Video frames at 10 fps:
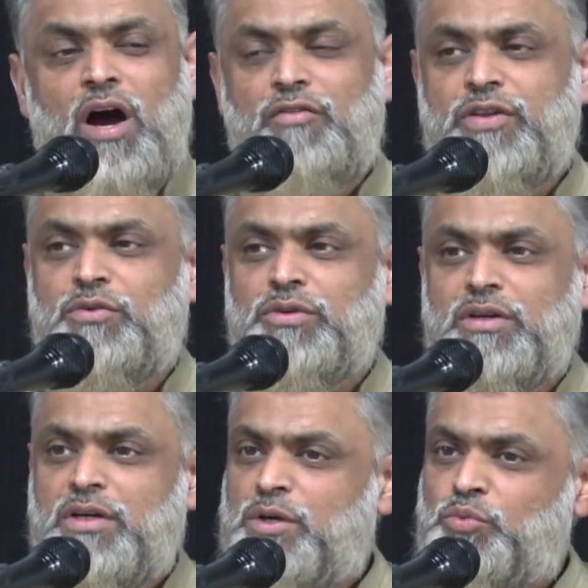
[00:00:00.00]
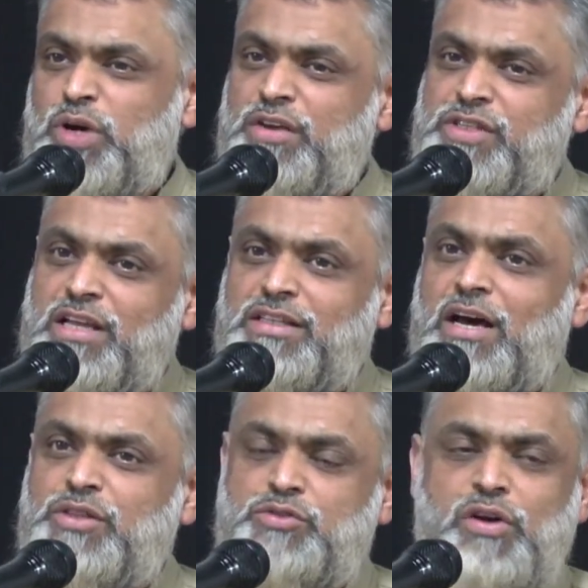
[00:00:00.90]
lahafidhun." We've sent
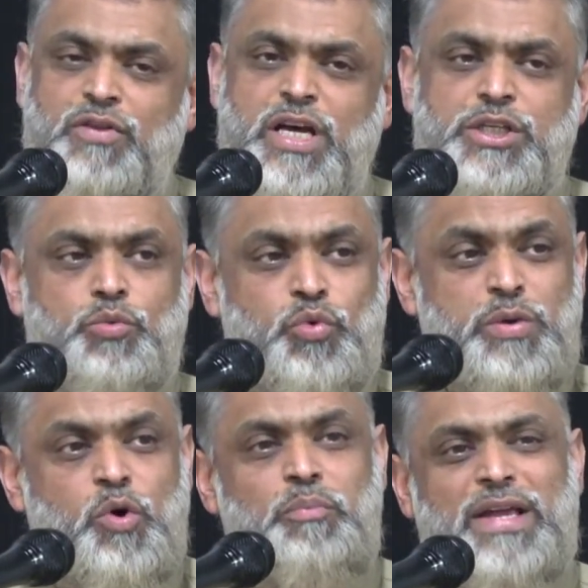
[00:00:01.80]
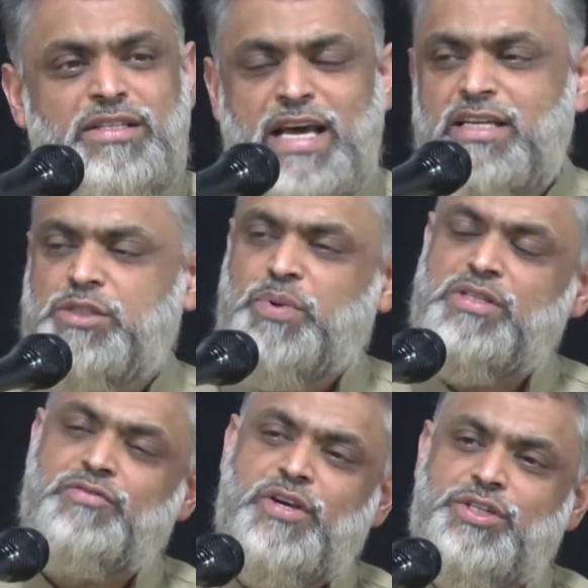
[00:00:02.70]
down this revelation and we will maintain its
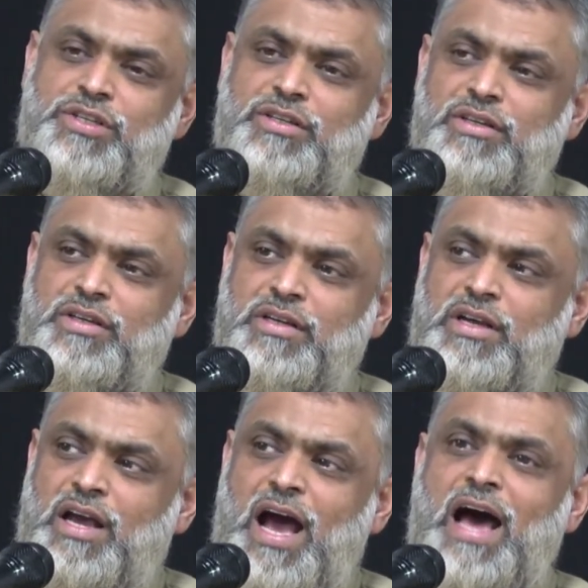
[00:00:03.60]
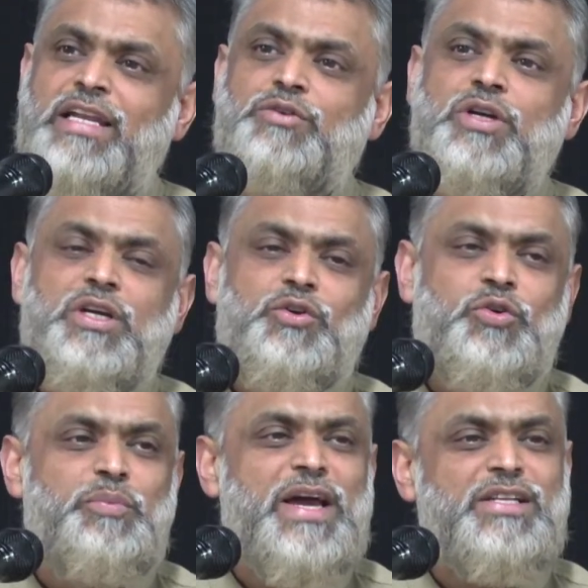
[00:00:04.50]
preservation. And it
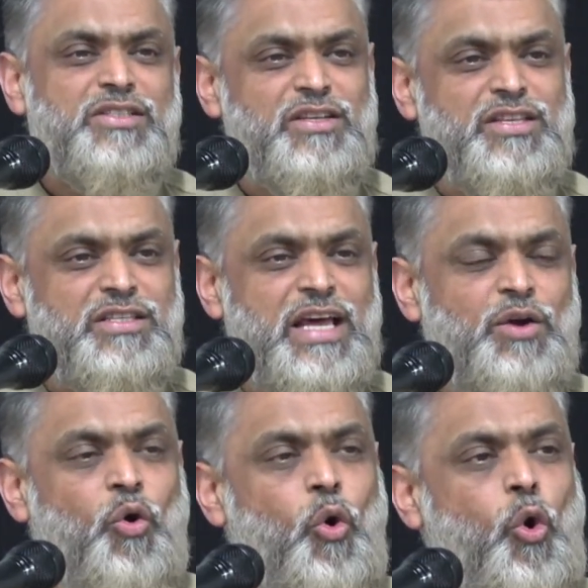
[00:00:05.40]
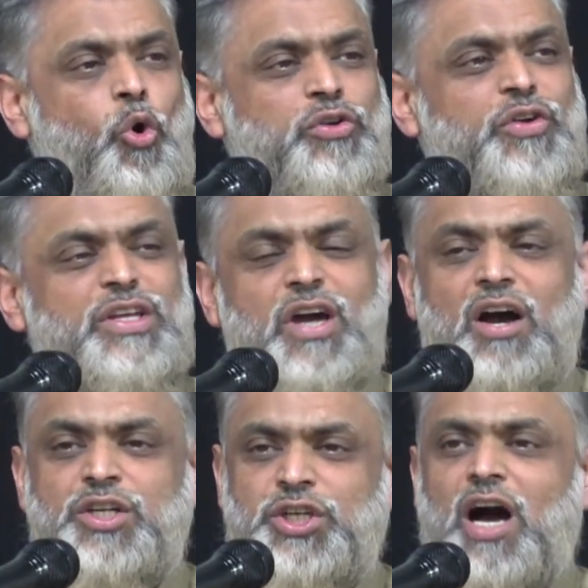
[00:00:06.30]
remains to this day. Ordinary
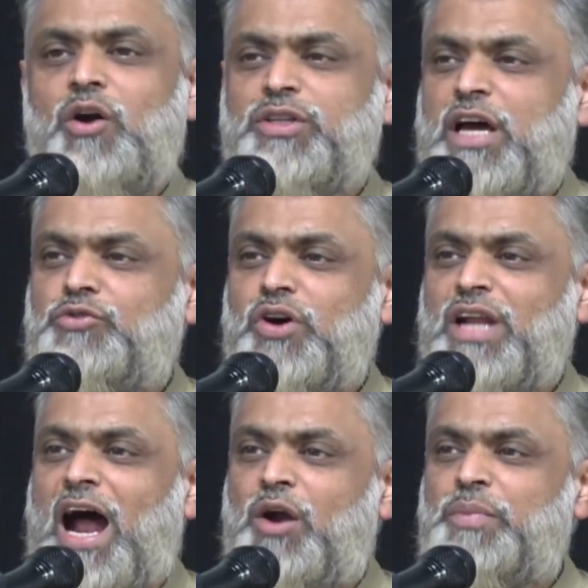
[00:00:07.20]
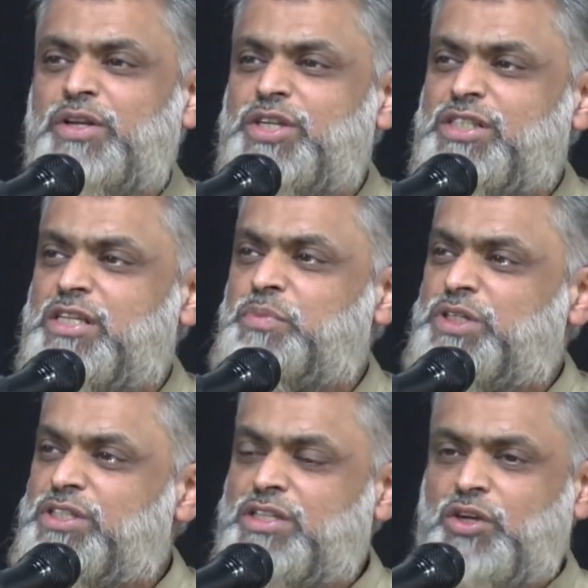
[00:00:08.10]
young child can learn Arabic just as
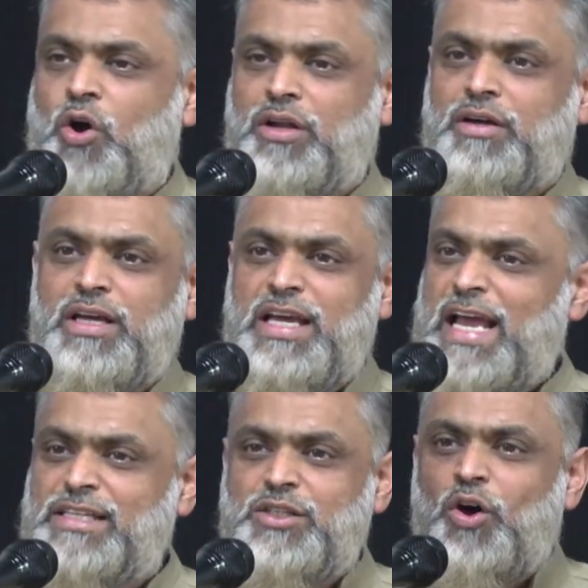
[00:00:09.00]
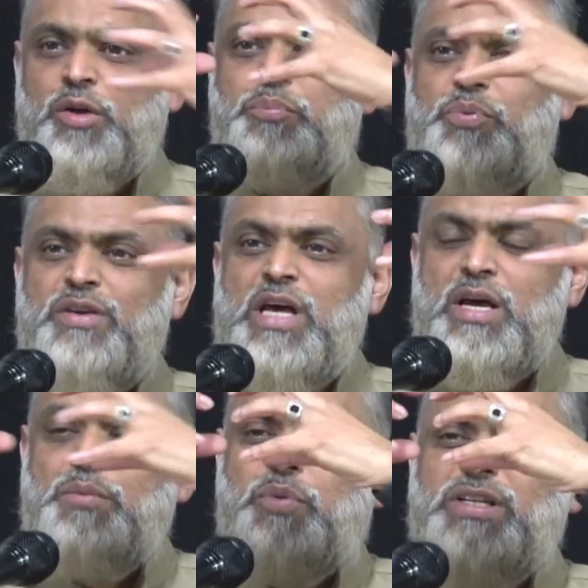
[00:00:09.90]
much as a scholar. It's not a
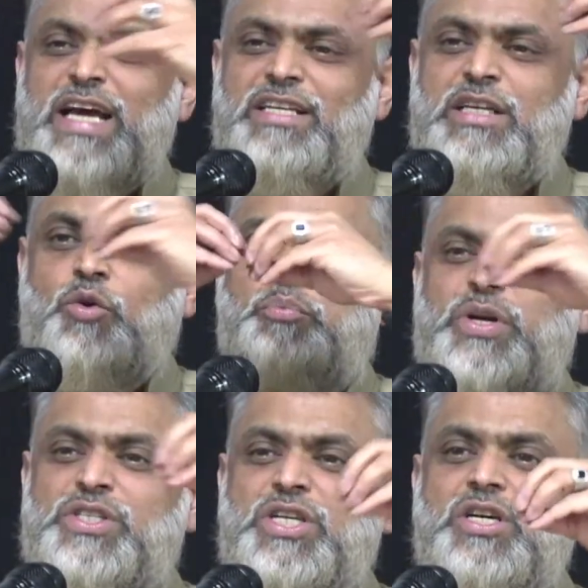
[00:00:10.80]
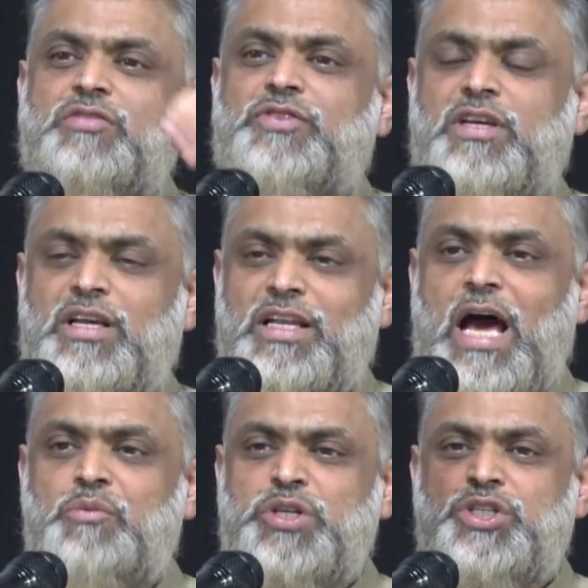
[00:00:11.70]
protected or preserved
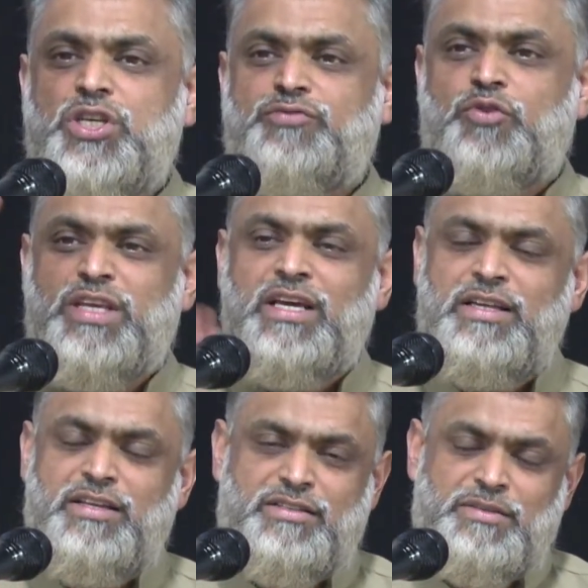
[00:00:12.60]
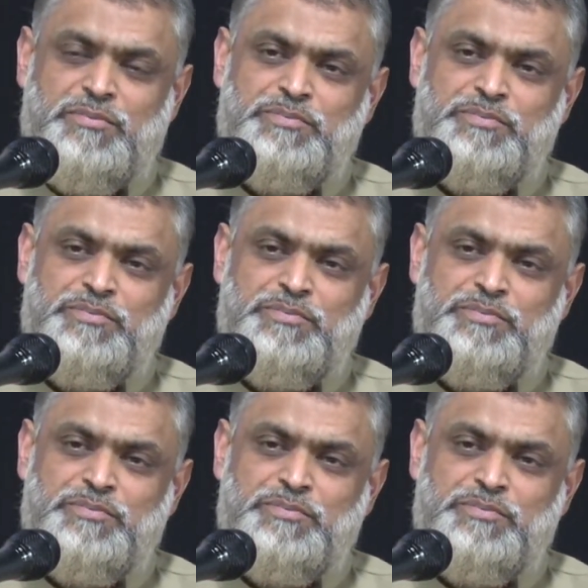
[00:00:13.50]
language just for the elite.